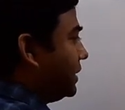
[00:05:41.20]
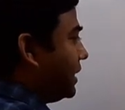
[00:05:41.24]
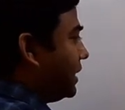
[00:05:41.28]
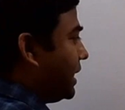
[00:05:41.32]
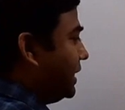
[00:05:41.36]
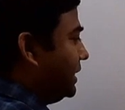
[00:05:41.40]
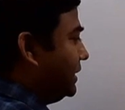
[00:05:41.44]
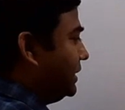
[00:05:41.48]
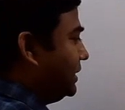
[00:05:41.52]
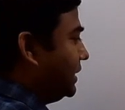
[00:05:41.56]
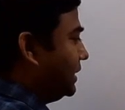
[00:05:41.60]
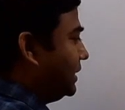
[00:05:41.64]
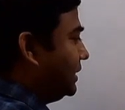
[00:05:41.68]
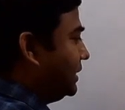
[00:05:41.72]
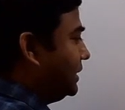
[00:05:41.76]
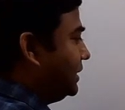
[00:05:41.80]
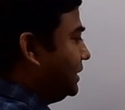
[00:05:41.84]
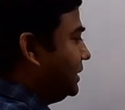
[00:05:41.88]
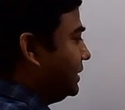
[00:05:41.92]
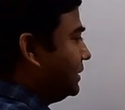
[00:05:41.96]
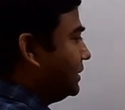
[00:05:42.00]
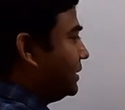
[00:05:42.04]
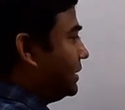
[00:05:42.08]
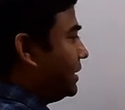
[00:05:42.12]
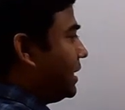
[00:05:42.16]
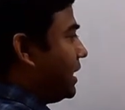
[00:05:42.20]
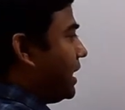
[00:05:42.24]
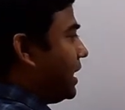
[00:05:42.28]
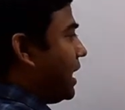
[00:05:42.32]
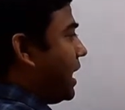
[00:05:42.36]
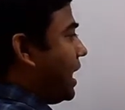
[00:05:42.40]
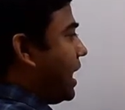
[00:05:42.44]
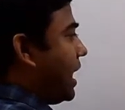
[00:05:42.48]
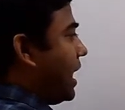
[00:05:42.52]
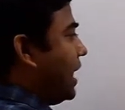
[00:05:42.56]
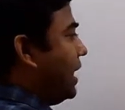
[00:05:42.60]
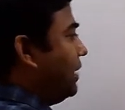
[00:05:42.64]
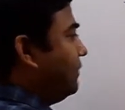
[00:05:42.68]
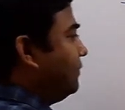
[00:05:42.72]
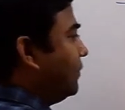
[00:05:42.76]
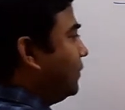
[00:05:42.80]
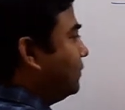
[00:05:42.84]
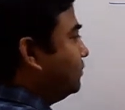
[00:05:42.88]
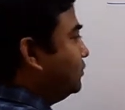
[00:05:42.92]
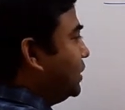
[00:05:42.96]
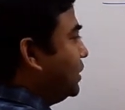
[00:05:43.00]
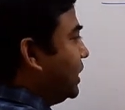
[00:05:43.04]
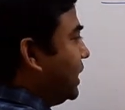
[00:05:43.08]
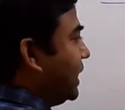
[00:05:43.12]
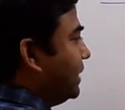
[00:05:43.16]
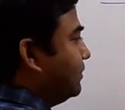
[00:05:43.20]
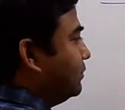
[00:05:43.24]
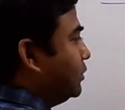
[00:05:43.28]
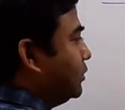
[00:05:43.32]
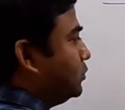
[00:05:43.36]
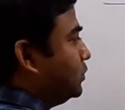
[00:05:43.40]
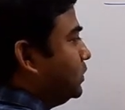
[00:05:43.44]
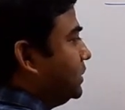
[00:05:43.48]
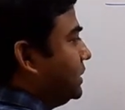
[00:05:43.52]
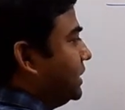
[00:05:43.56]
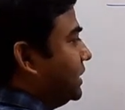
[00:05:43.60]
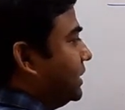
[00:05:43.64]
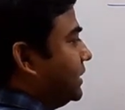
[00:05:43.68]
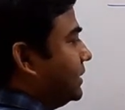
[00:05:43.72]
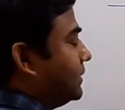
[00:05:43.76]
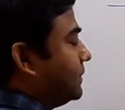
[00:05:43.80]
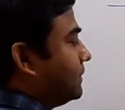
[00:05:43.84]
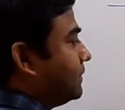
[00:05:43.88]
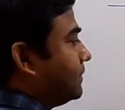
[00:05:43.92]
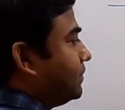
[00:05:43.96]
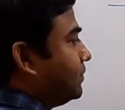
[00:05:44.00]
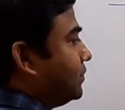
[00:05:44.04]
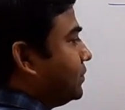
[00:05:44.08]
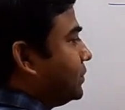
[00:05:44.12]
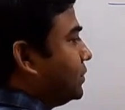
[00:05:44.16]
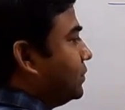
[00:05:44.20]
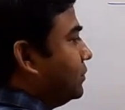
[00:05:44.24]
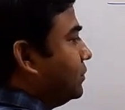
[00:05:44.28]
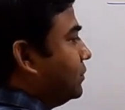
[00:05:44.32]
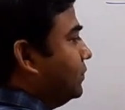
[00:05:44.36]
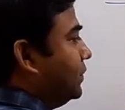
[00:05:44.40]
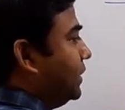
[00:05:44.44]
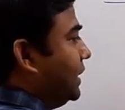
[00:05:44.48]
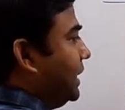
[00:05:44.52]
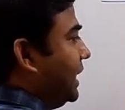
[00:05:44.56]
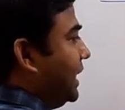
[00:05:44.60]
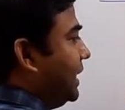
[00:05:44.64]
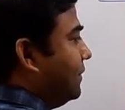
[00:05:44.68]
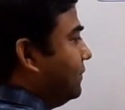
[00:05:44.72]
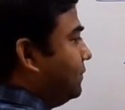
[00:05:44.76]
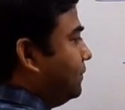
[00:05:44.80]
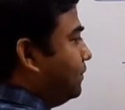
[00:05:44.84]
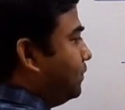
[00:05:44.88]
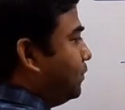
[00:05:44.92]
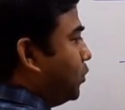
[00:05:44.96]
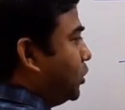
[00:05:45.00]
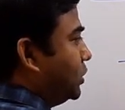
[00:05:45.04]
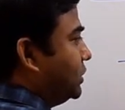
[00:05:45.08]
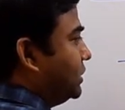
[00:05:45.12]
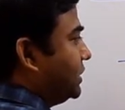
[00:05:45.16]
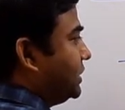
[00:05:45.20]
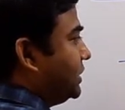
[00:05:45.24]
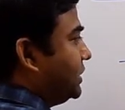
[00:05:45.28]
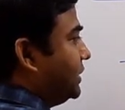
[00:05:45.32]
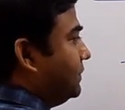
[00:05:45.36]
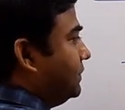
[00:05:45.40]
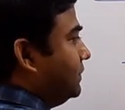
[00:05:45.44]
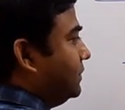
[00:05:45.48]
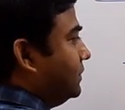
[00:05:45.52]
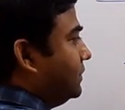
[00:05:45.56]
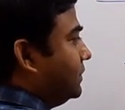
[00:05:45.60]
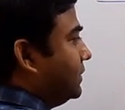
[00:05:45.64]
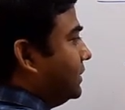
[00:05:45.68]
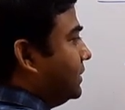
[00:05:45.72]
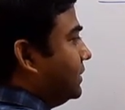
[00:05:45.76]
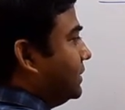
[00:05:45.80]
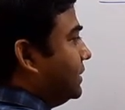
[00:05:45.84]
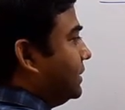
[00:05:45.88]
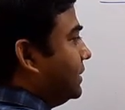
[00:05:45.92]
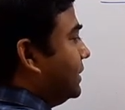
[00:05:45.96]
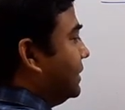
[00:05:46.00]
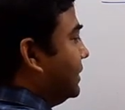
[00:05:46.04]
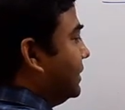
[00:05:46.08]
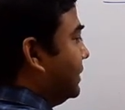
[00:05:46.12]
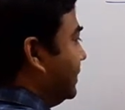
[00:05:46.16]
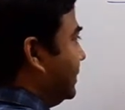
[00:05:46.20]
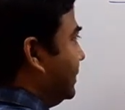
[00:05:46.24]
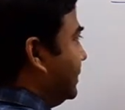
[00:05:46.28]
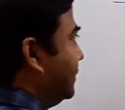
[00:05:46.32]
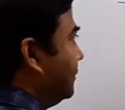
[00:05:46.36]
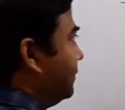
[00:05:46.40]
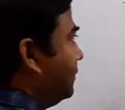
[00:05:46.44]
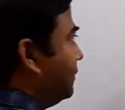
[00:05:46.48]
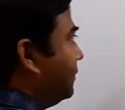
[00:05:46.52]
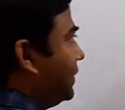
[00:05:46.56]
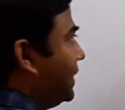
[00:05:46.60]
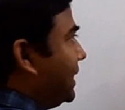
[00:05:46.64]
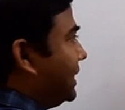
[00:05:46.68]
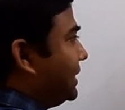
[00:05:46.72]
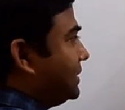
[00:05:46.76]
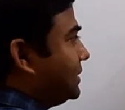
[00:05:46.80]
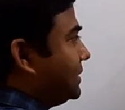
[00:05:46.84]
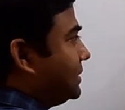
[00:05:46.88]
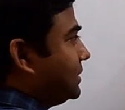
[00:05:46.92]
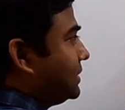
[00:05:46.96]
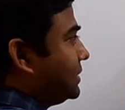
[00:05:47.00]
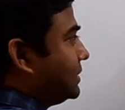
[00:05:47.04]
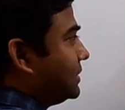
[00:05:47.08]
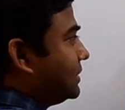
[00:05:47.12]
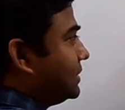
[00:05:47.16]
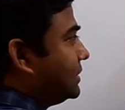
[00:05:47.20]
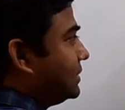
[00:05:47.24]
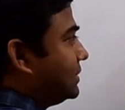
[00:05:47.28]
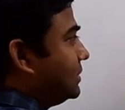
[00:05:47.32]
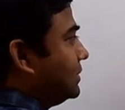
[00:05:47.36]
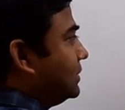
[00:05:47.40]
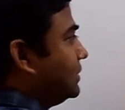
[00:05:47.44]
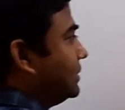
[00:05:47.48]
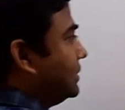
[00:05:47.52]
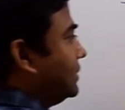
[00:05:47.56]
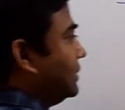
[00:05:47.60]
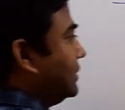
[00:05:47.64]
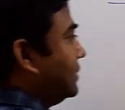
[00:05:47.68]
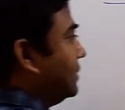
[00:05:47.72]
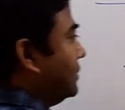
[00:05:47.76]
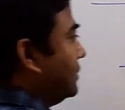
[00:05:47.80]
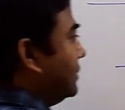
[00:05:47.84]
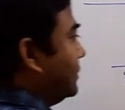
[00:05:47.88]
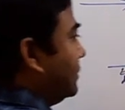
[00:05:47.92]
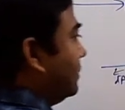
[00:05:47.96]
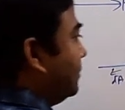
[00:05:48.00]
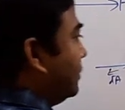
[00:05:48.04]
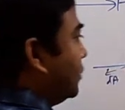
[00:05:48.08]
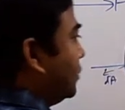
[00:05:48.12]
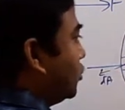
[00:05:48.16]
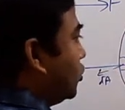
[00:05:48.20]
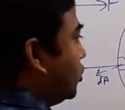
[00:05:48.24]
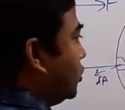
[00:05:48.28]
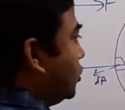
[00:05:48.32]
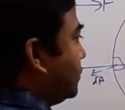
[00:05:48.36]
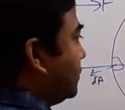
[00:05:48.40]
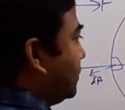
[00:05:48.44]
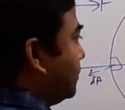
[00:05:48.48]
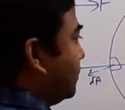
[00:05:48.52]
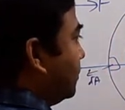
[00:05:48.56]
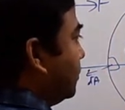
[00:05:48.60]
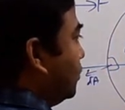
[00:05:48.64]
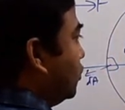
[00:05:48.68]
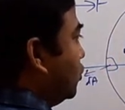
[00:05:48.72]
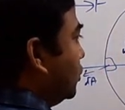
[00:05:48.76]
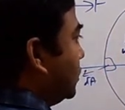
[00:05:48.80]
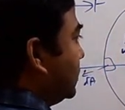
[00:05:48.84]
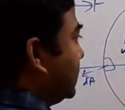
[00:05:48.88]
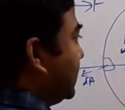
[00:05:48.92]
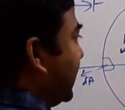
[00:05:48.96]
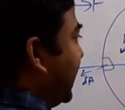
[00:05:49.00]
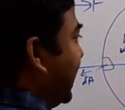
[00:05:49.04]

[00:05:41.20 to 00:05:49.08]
ideally half of the hemisphere will have positive flux because both